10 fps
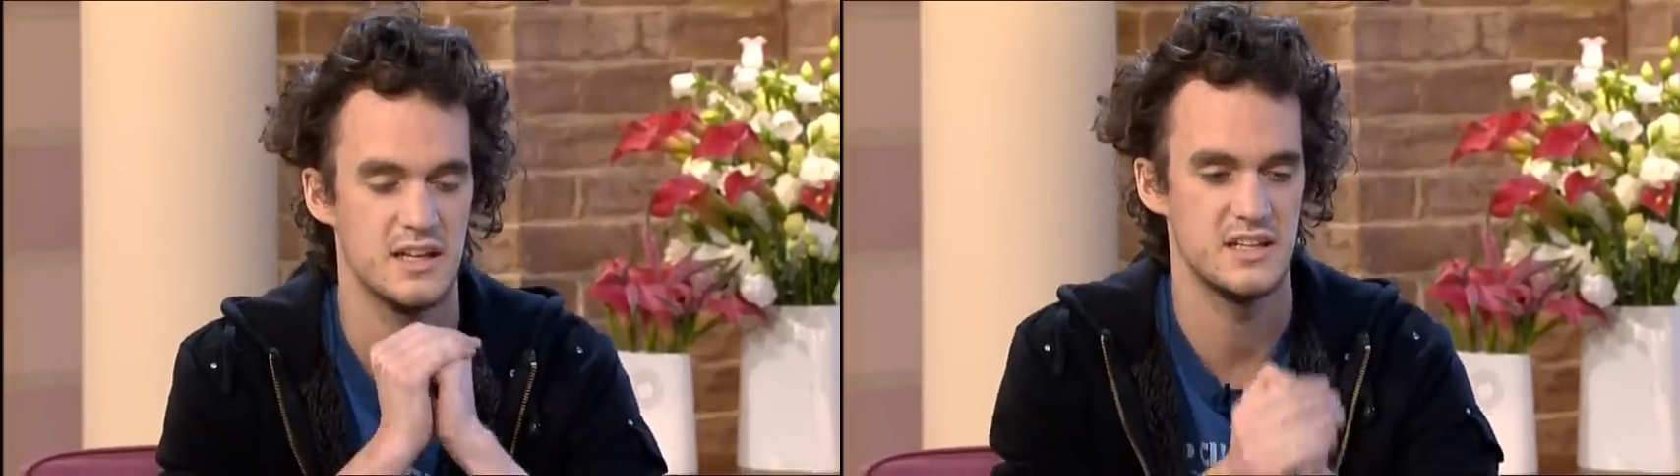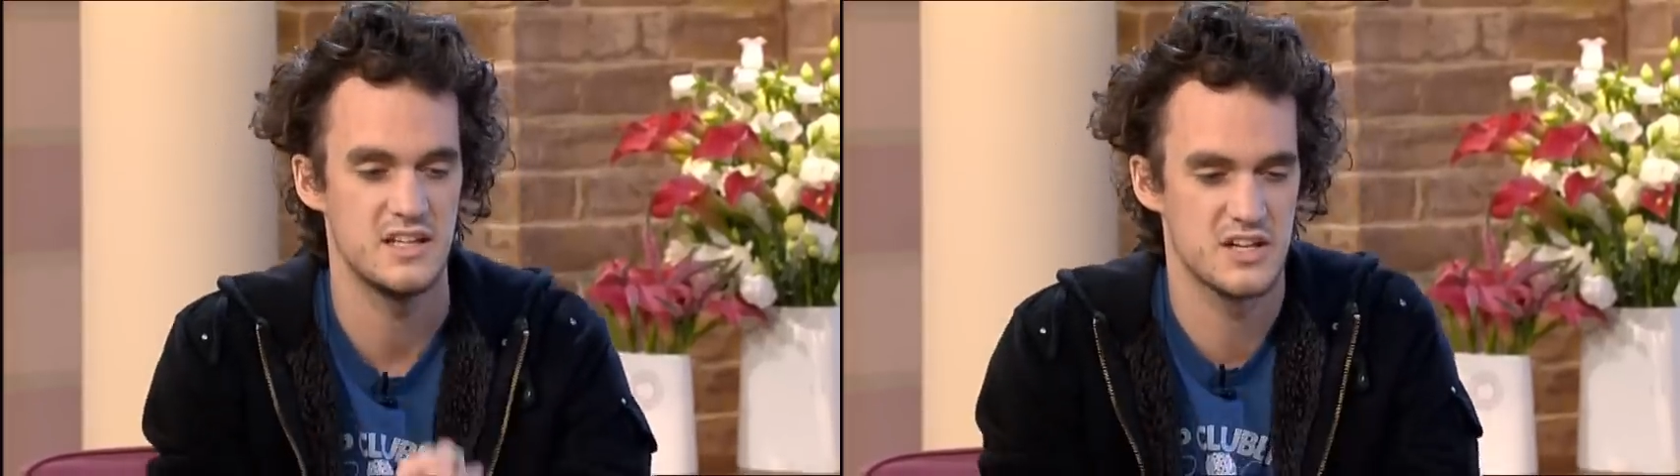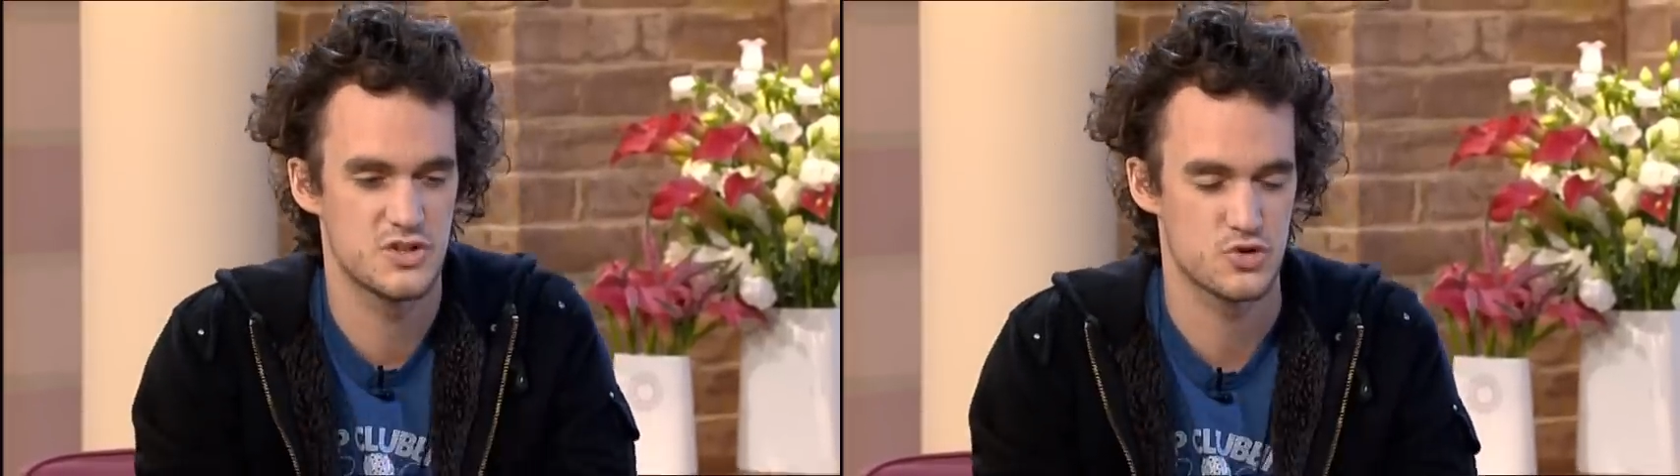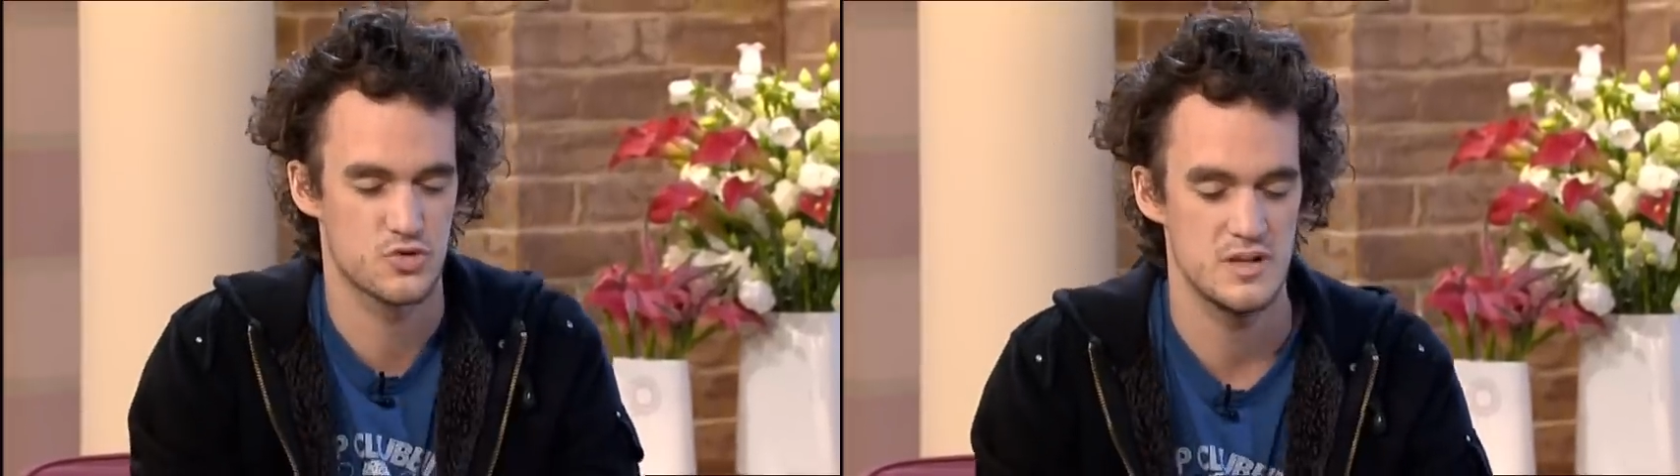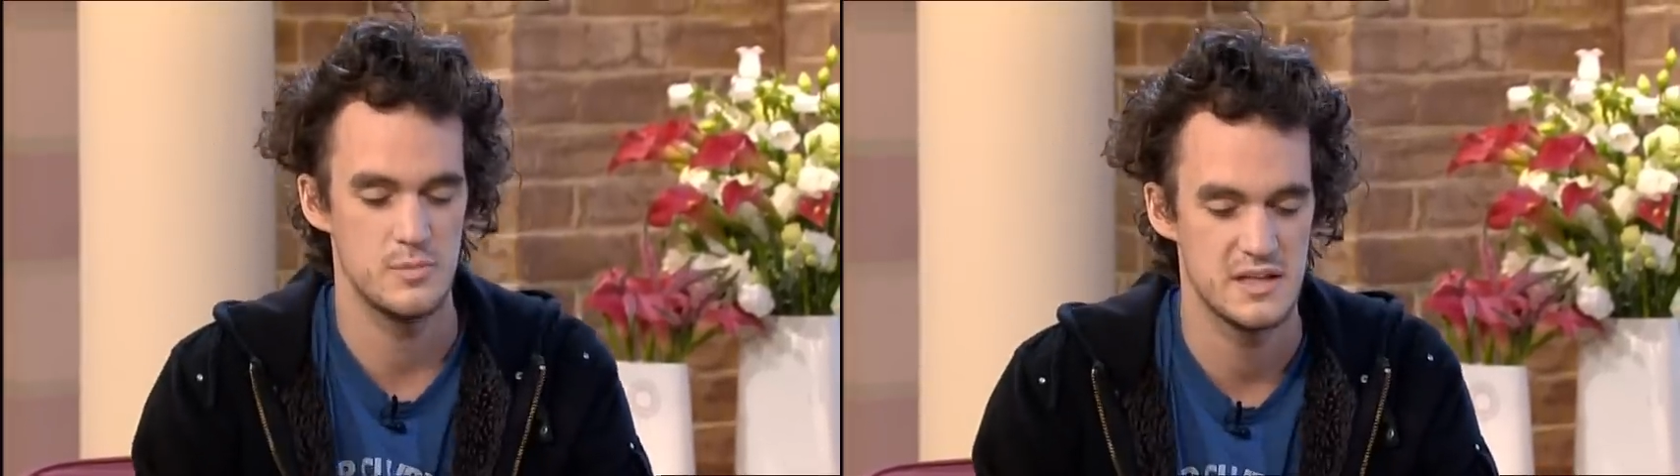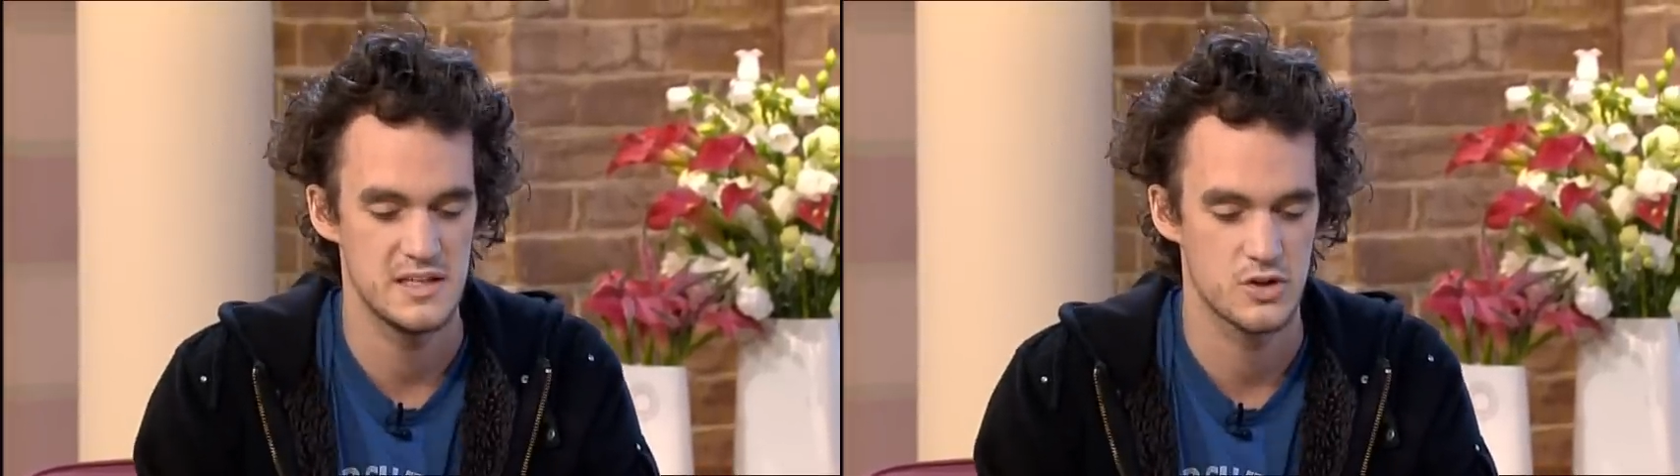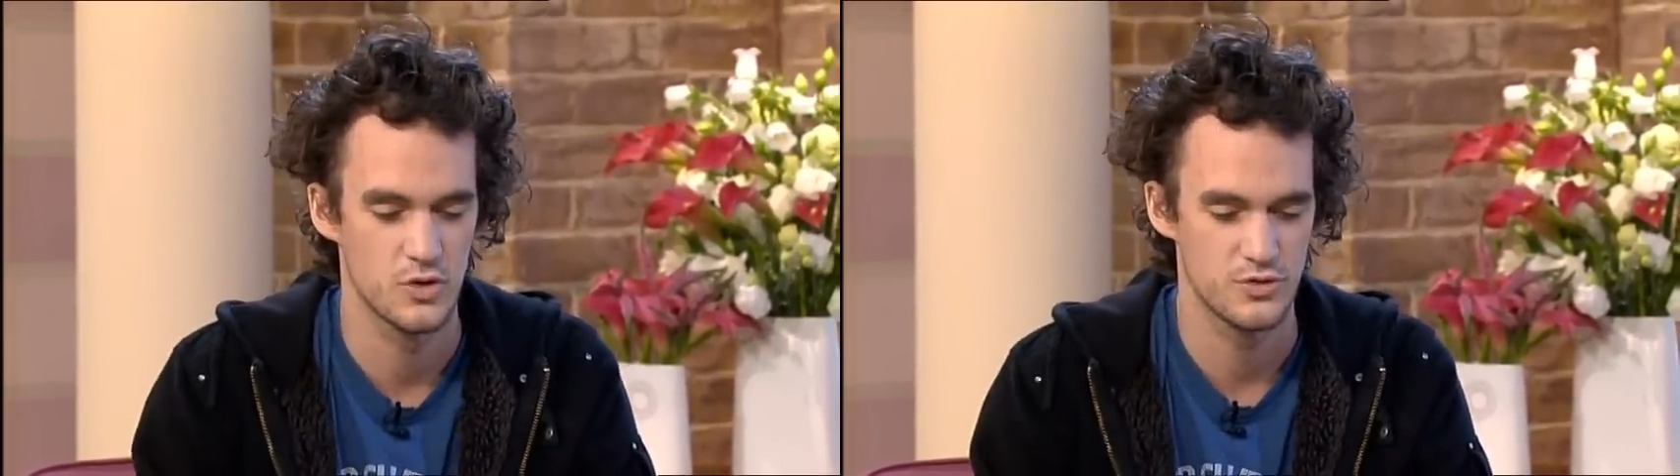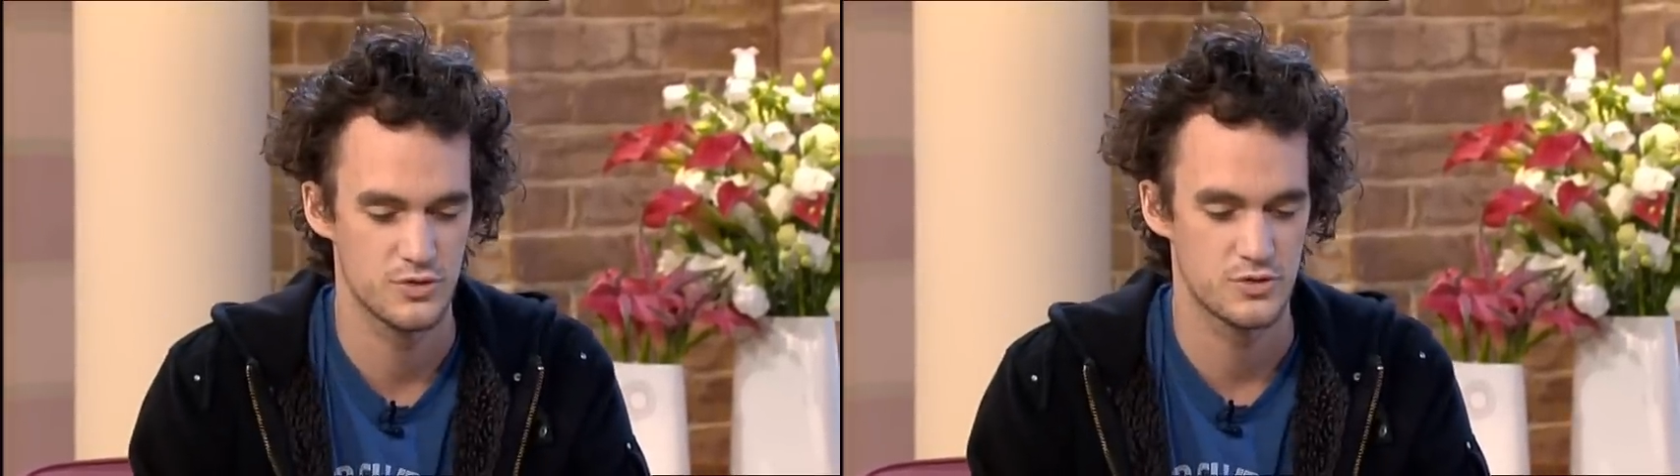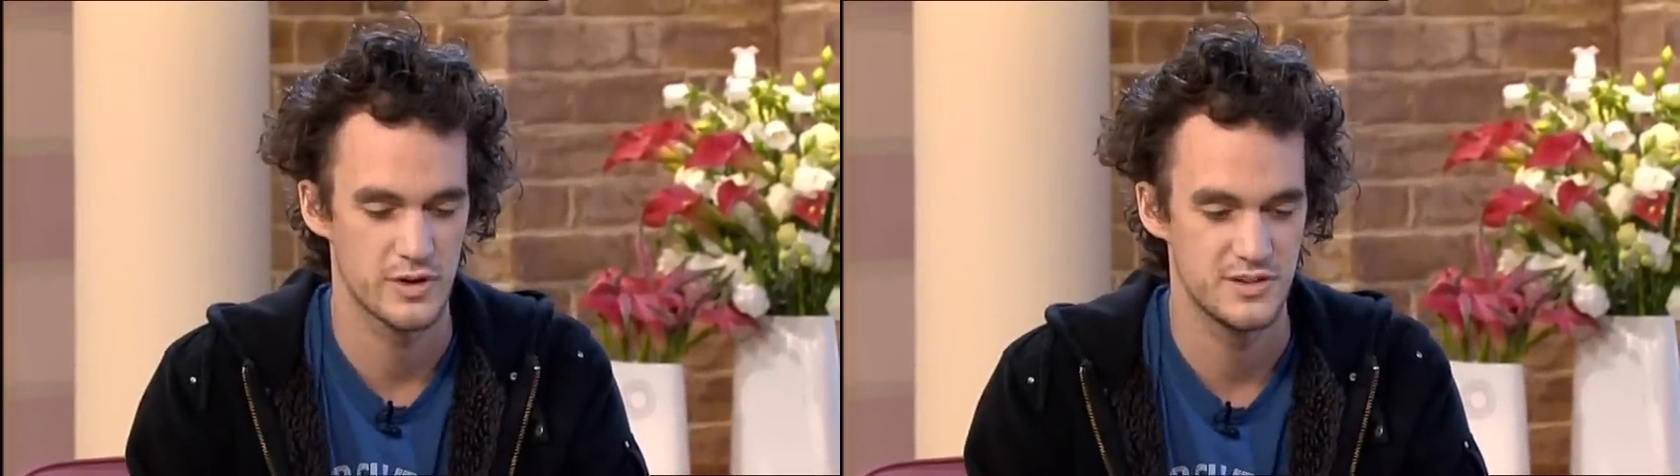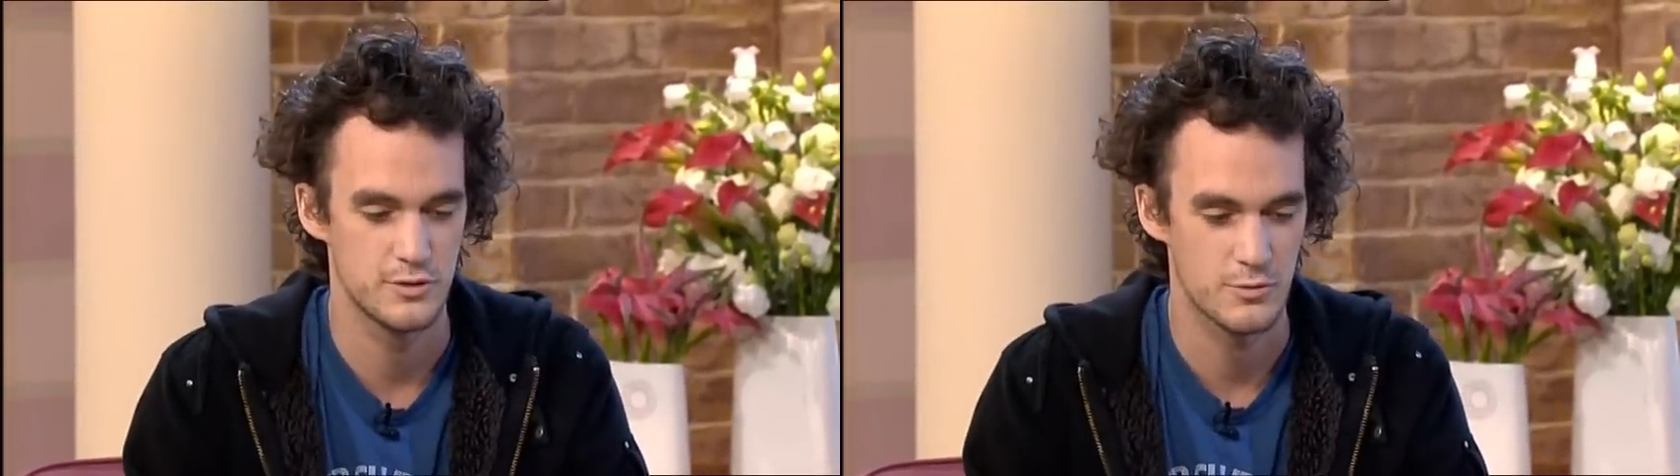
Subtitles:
In extremely concentrated